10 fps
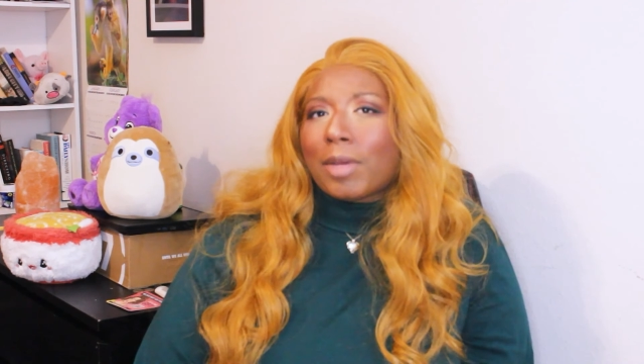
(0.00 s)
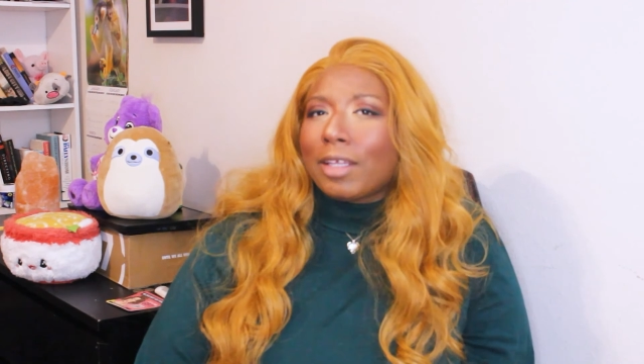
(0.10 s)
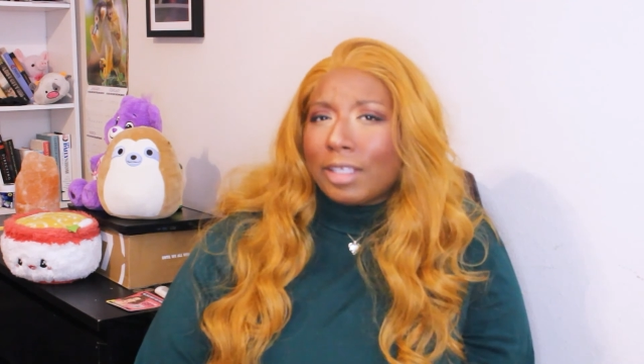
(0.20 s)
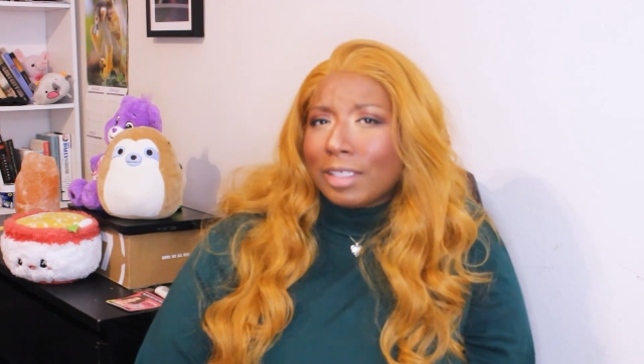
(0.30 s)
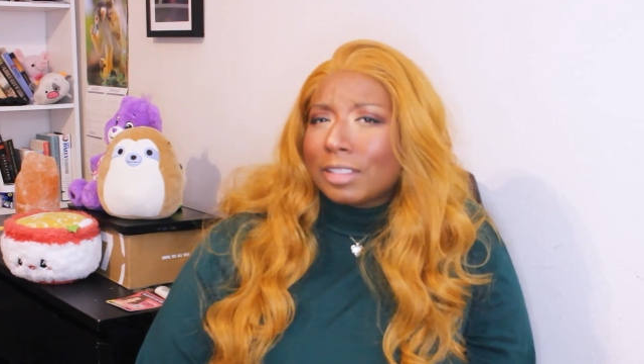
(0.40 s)
but
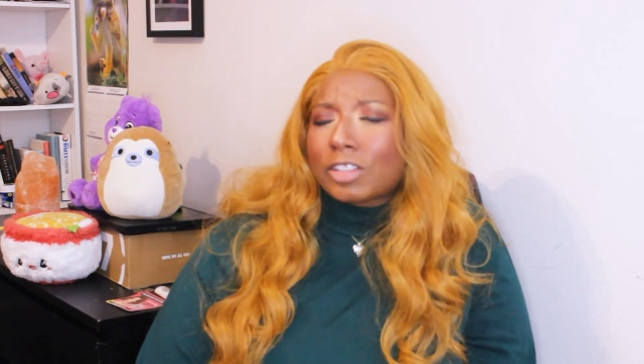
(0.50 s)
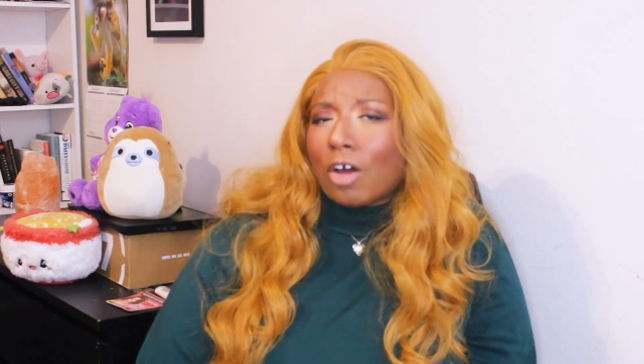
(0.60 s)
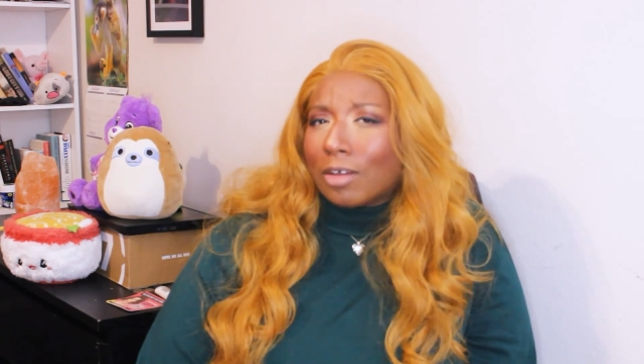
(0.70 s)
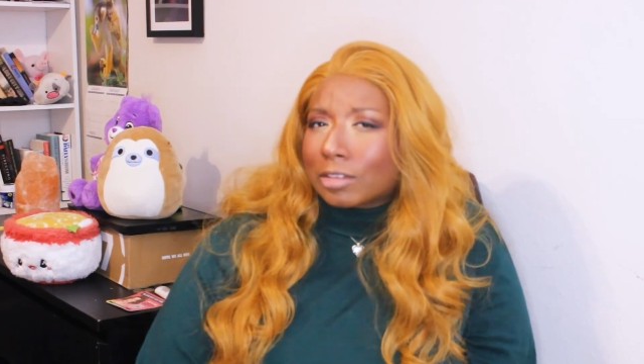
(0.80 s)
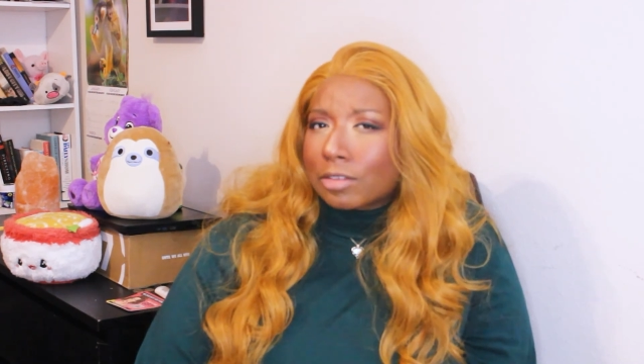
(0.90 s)
I think it's
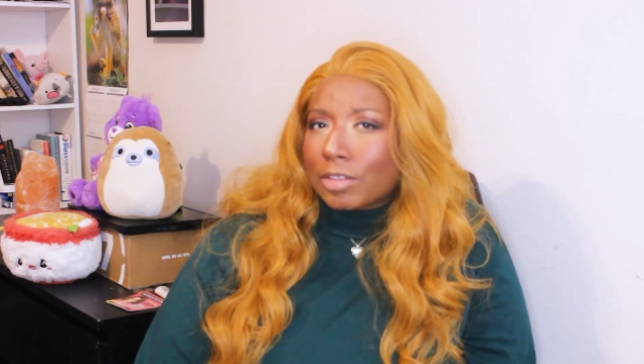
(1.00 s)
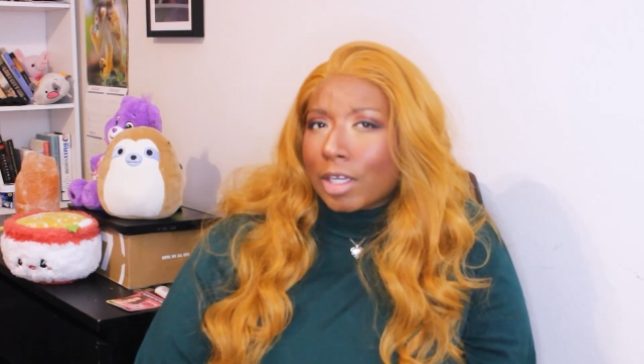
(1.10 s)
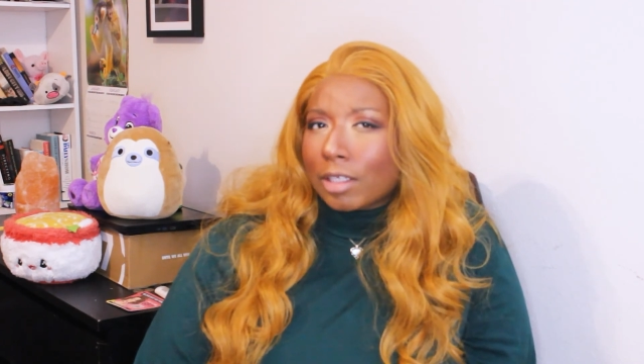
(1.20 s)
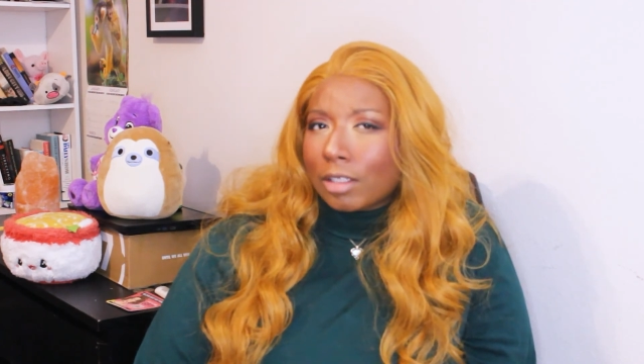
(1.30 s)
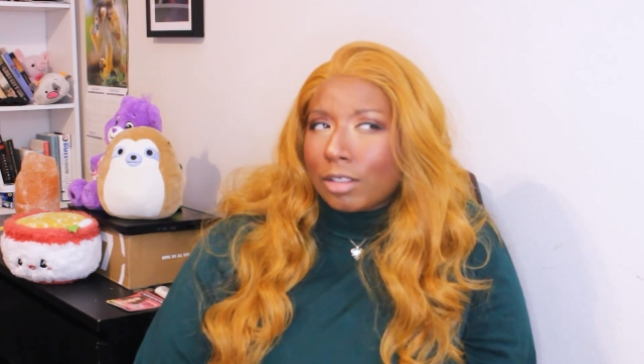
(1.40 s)
also
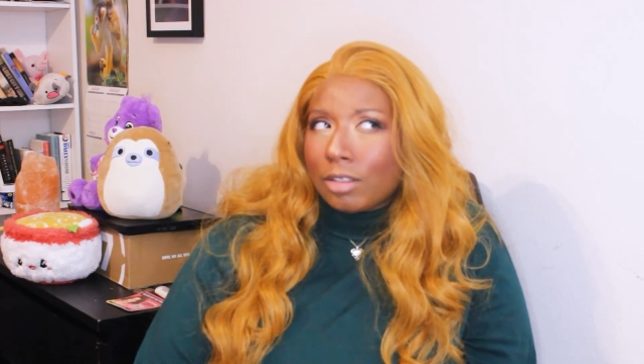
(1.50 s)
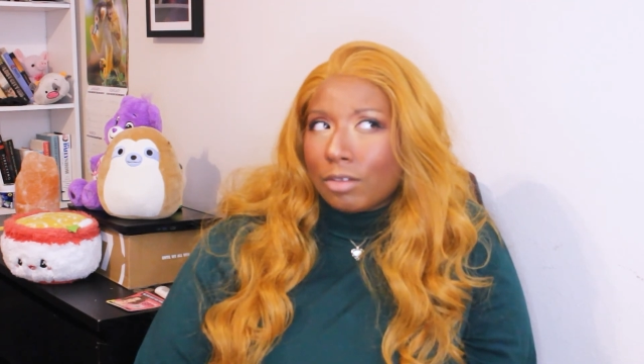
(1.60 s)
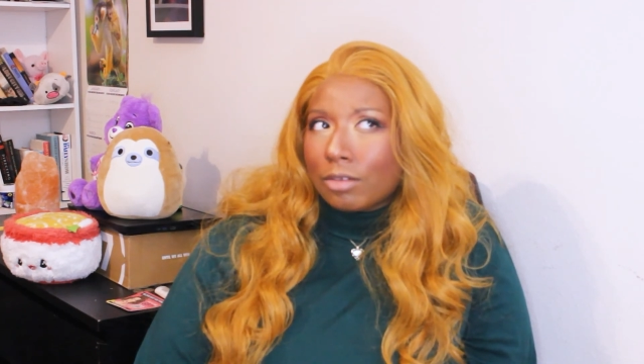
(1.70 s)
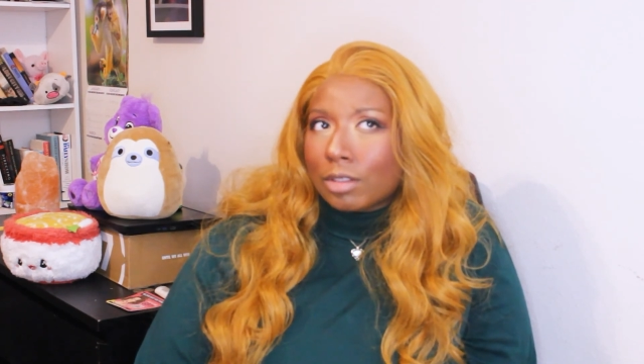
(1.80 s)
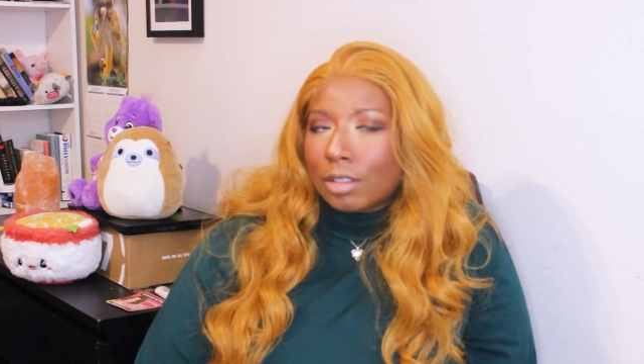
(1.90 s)
Cheyenne
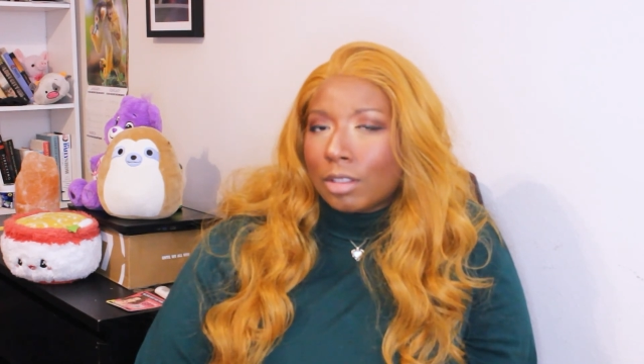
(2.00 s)
Knew.